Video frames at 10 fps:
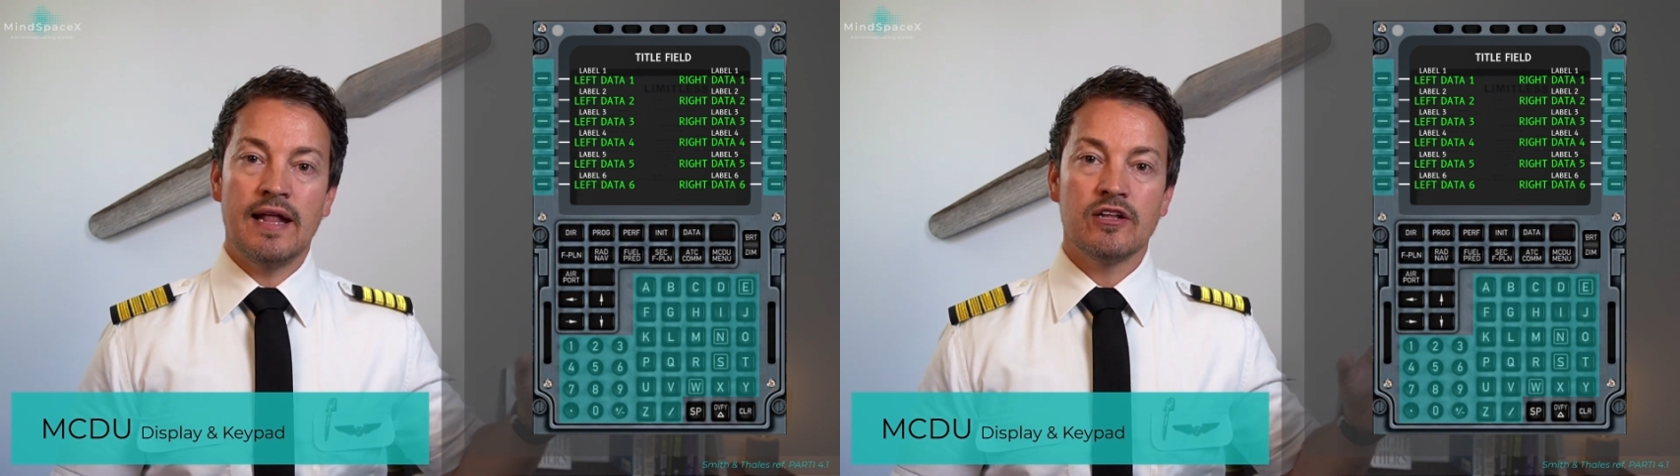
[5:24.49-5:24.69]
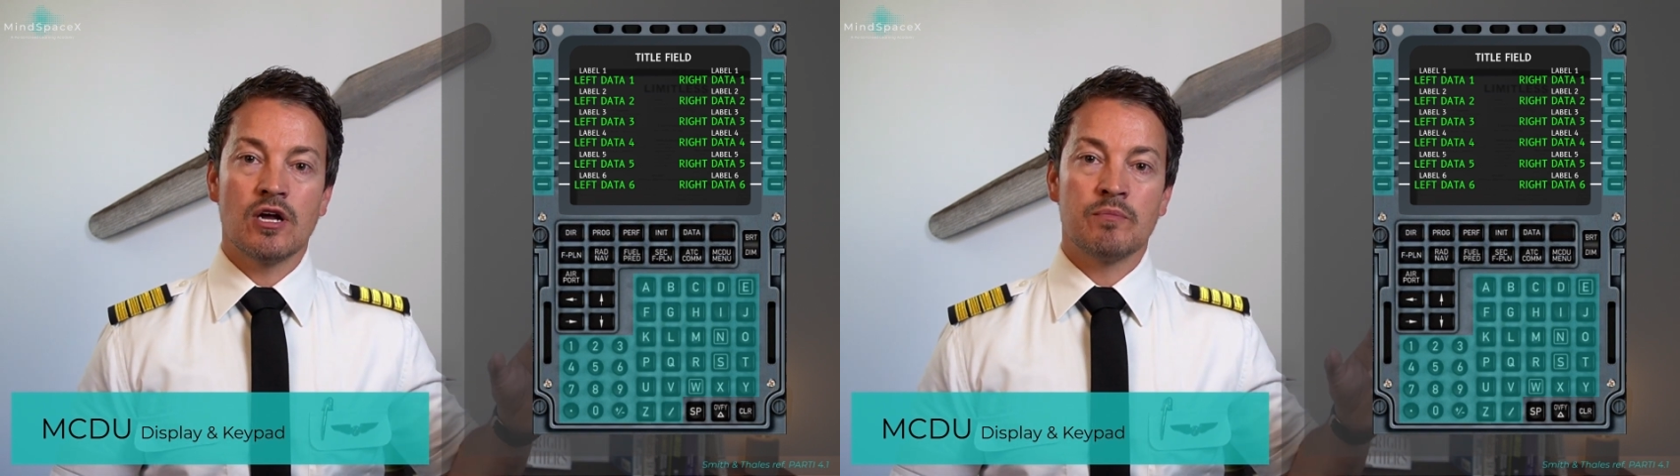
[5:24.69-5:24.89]

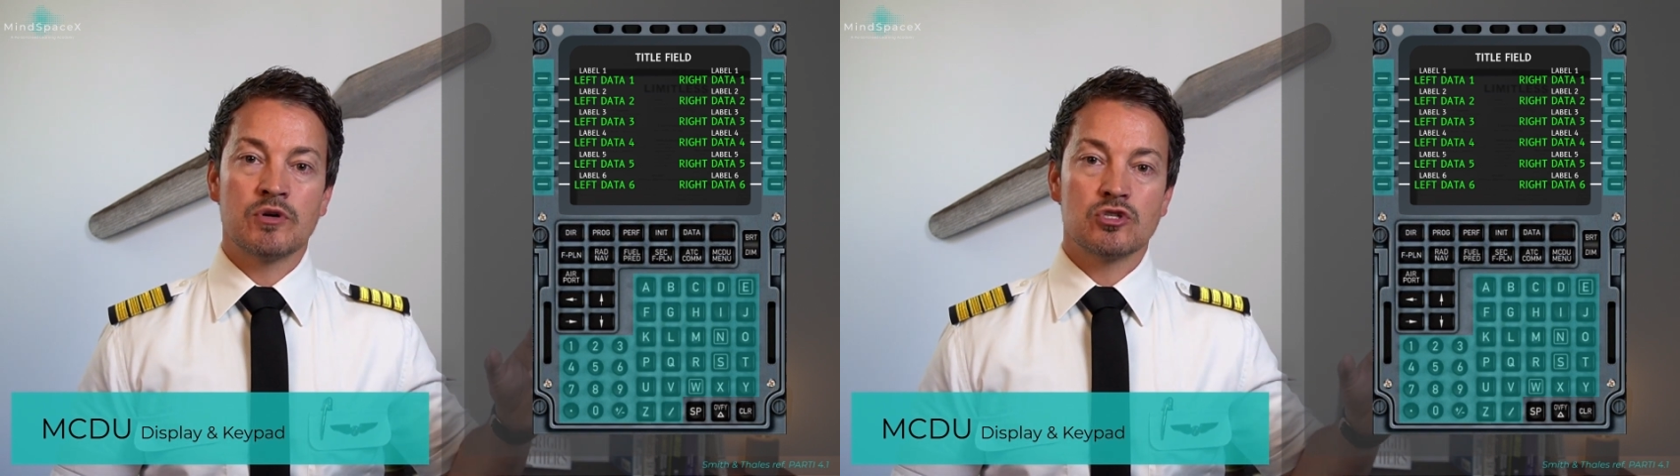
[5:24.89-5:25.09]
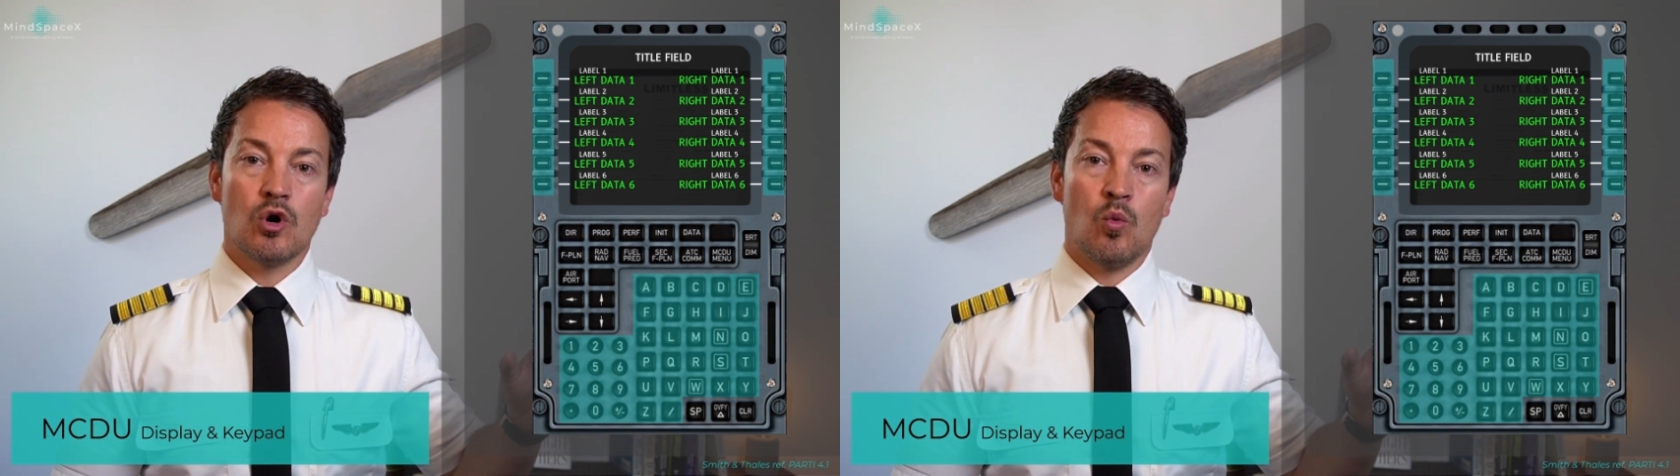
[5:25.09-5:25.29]
and the
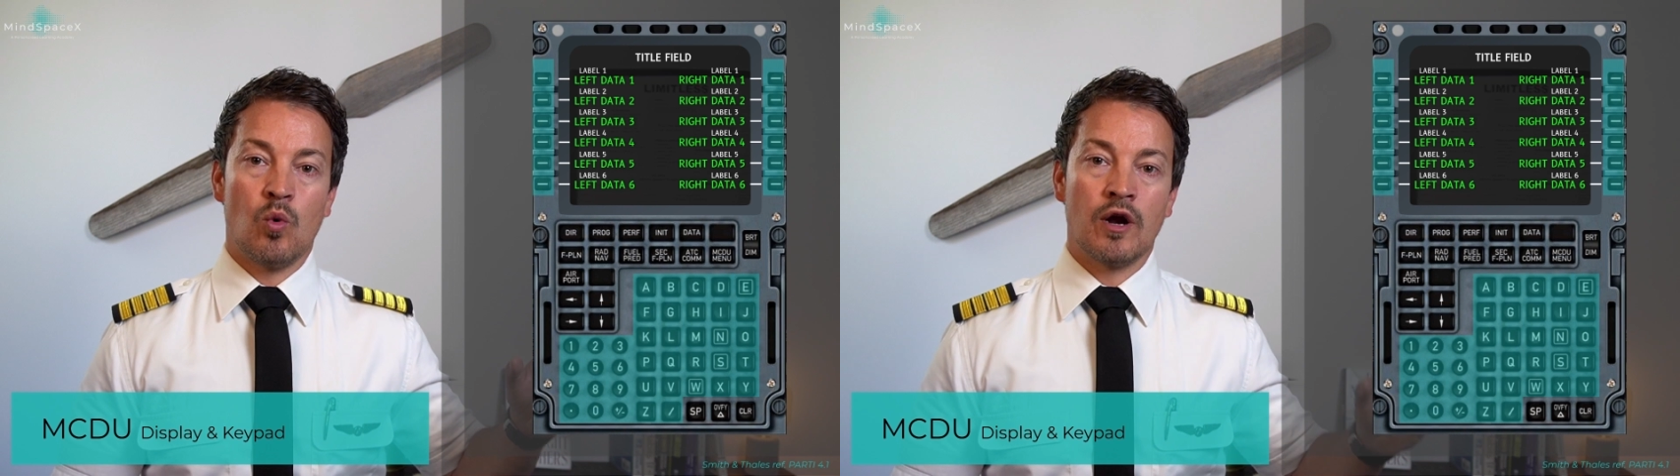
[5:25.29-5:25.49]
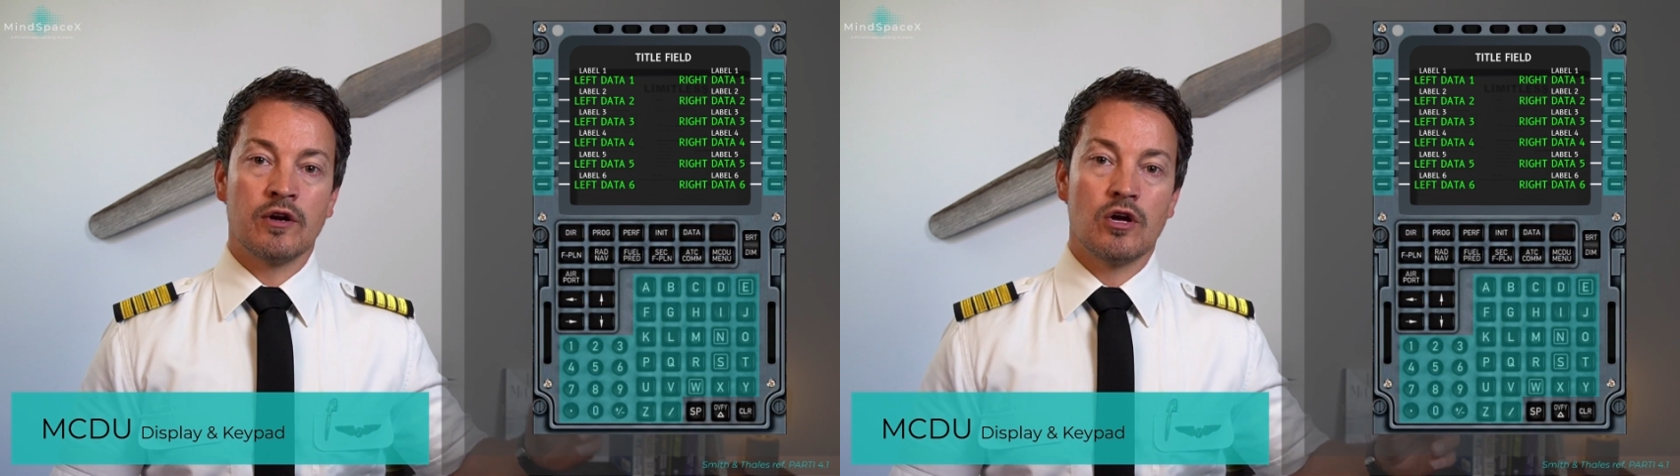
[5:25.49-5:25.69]
numbers
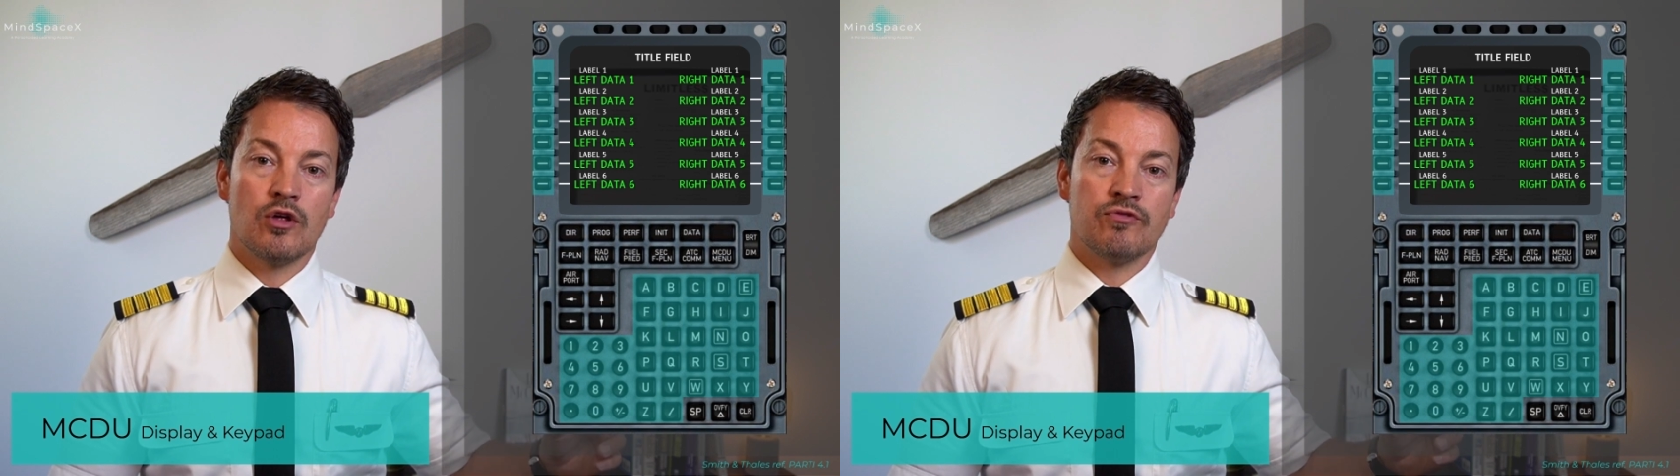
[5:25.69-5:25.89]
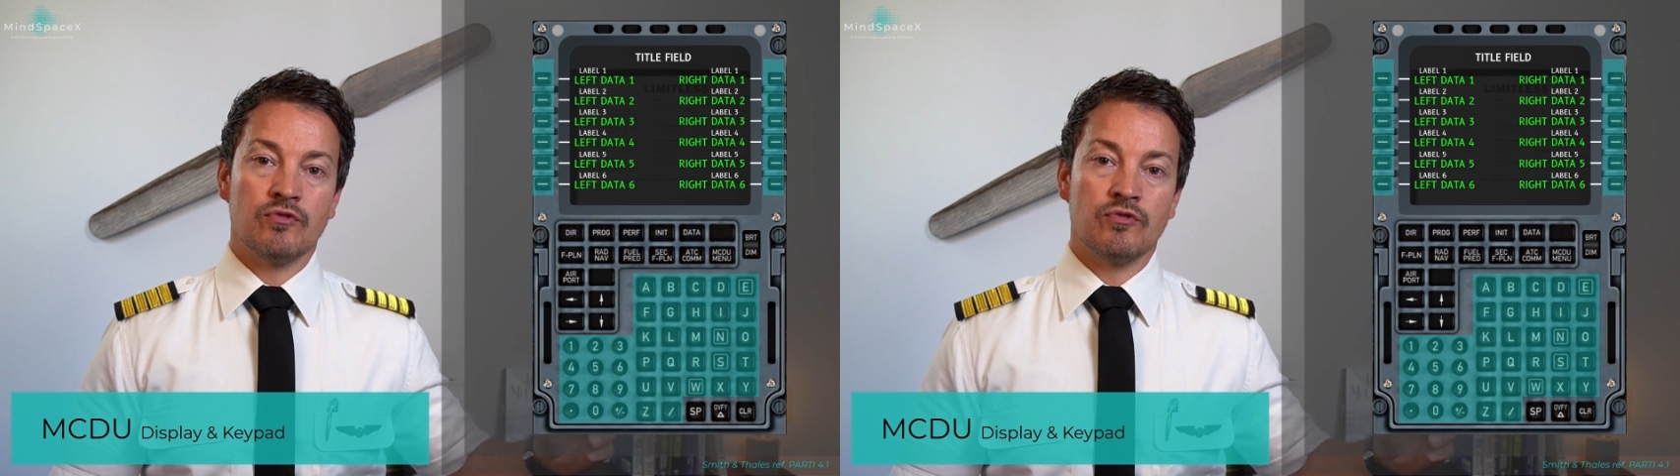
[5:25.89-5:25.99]
1